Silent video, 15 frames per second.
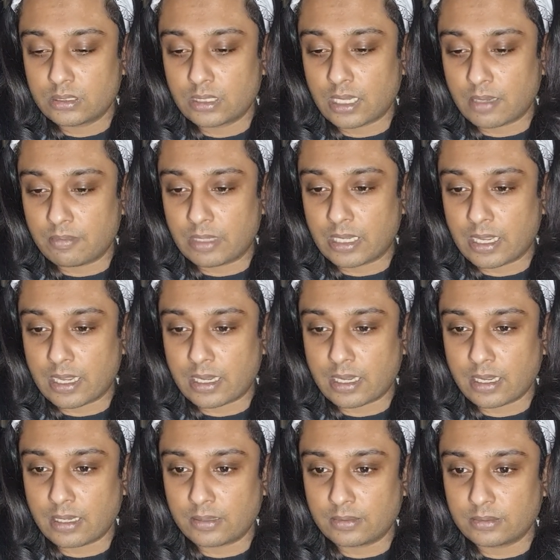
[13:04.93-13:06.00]
to get my hair
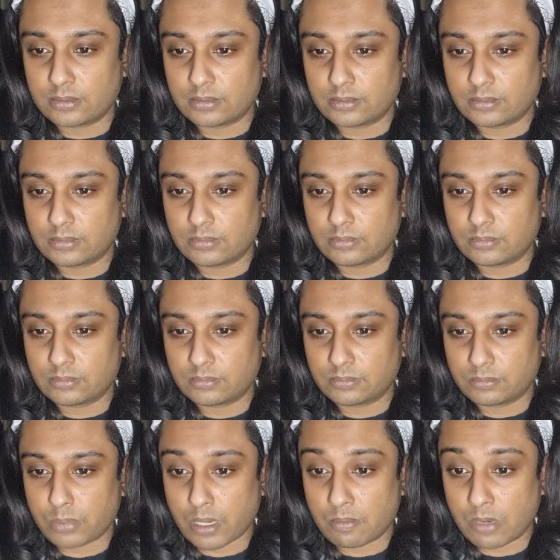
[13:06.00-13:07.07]
cut
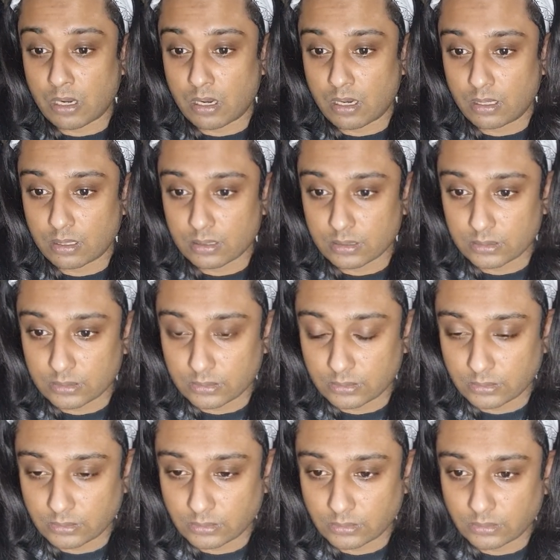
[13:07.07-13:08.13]
by Mark.
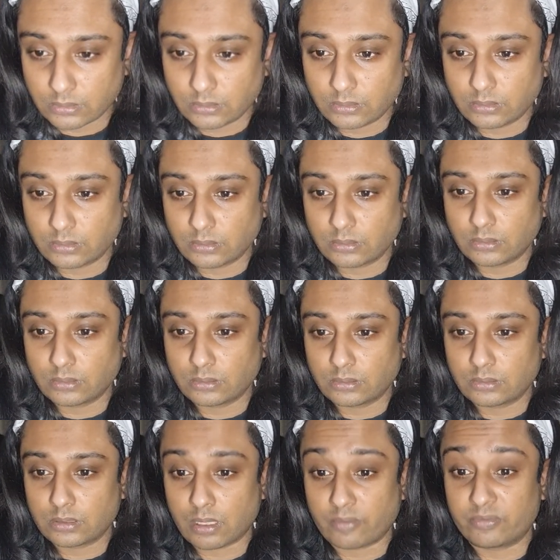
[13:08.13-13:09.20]

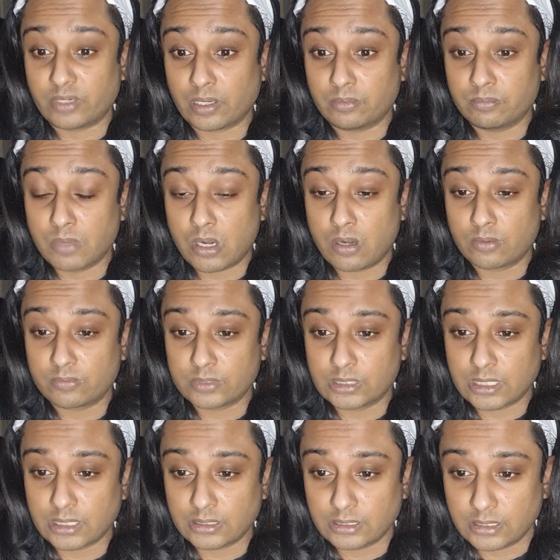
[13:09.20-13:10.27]
I've known Mark for
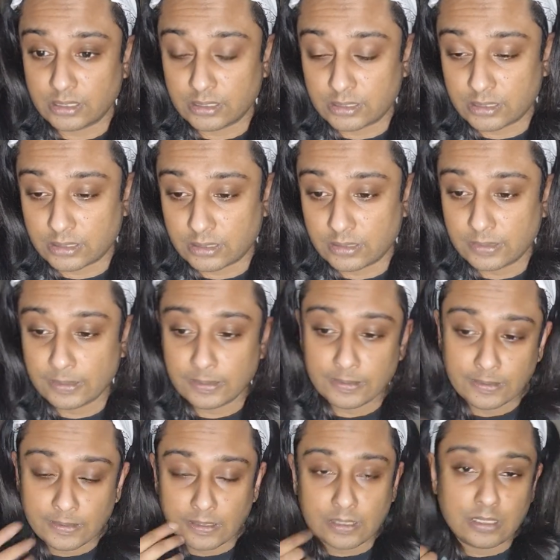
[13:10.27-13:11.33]
10 years, and
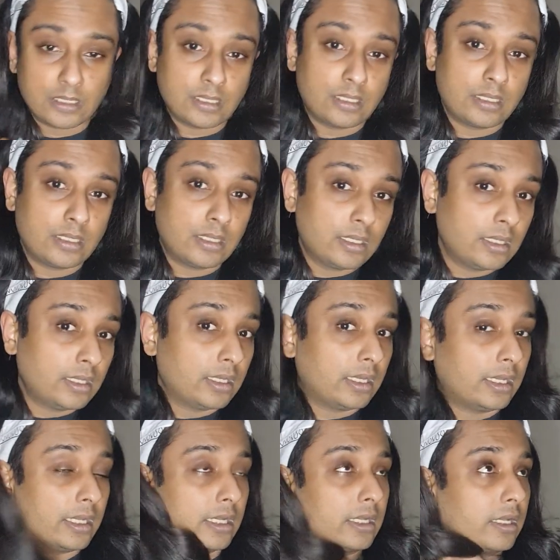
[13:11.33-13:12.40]

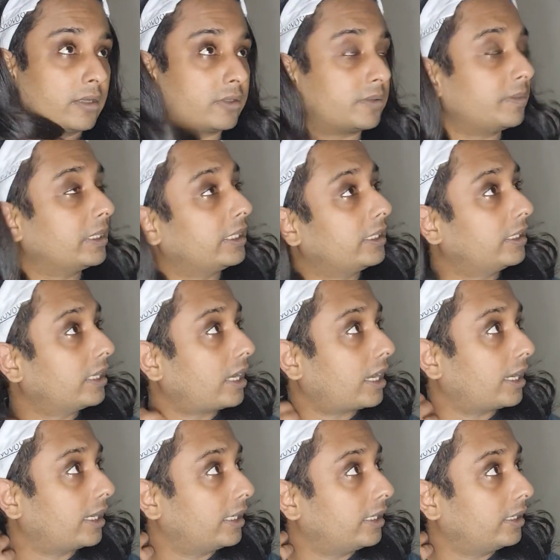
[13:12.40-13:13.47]
he gives me
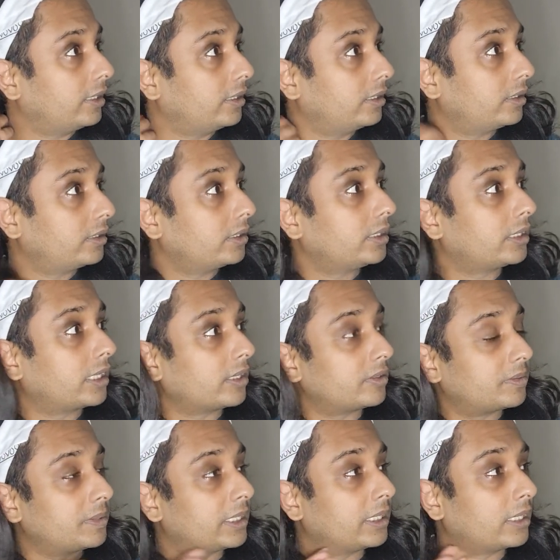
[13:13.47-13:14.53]

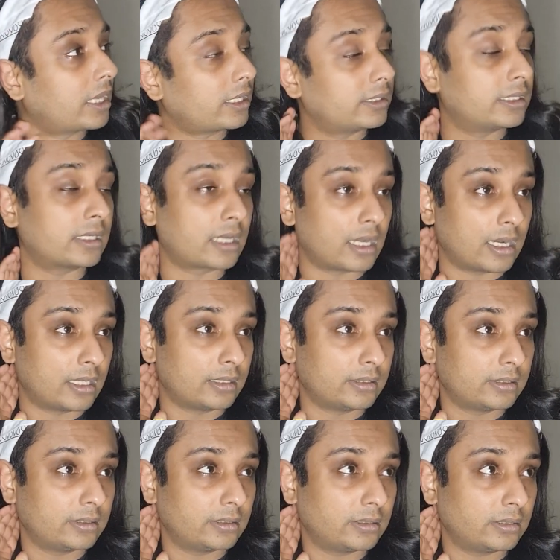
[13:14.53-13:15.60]
an undercut,
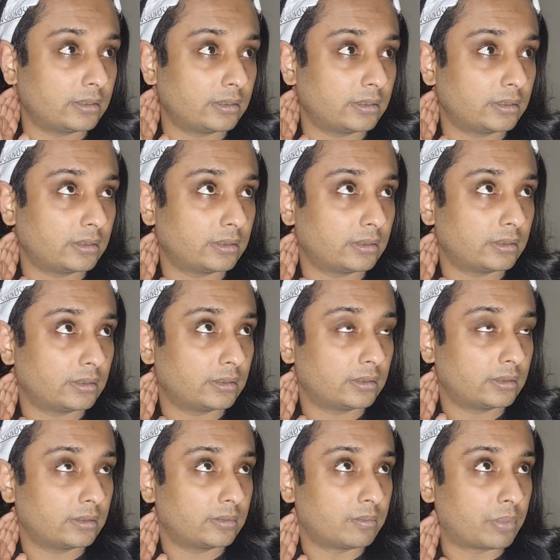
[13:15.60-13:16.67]

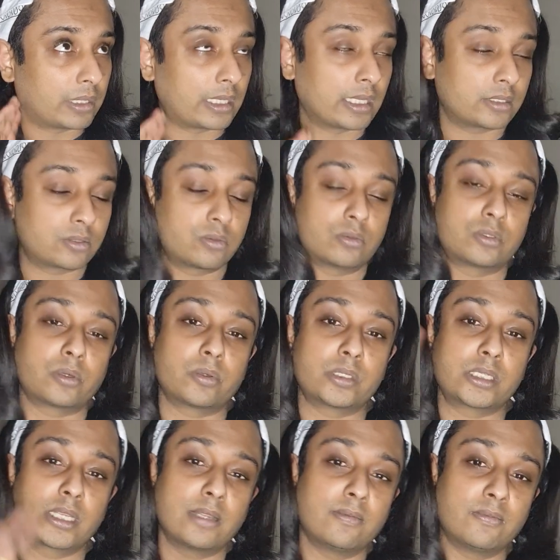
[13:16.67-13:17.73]
but that's also a
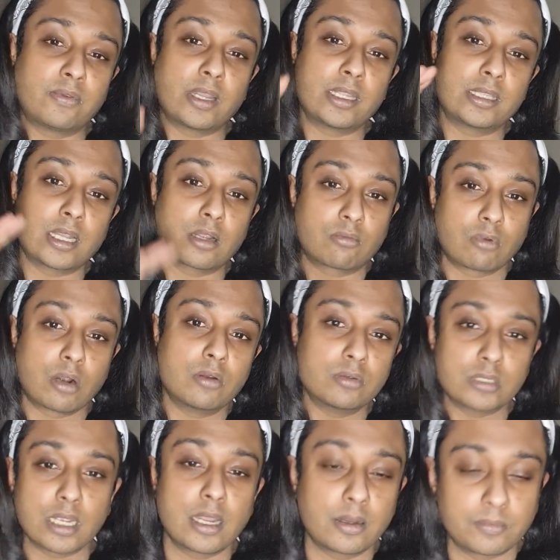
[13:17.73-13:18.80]
skin fade that
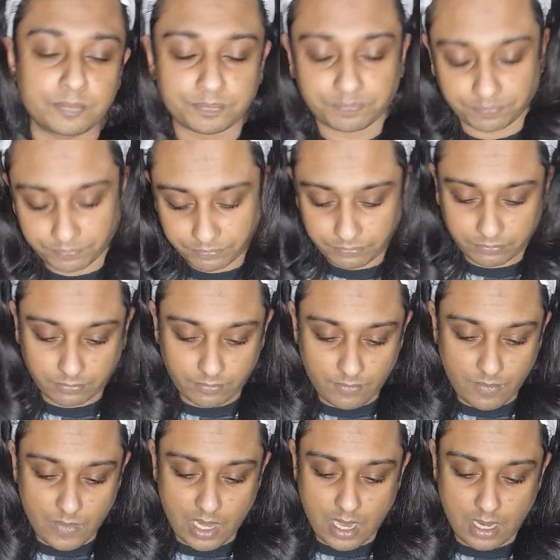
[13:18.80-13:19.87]
grows out
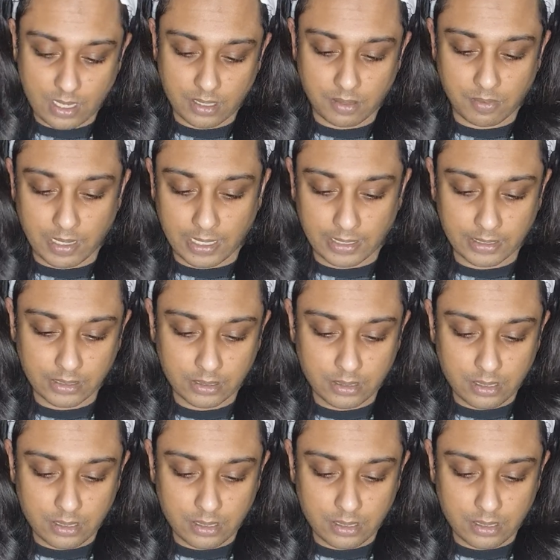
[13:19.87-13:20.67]
in a way.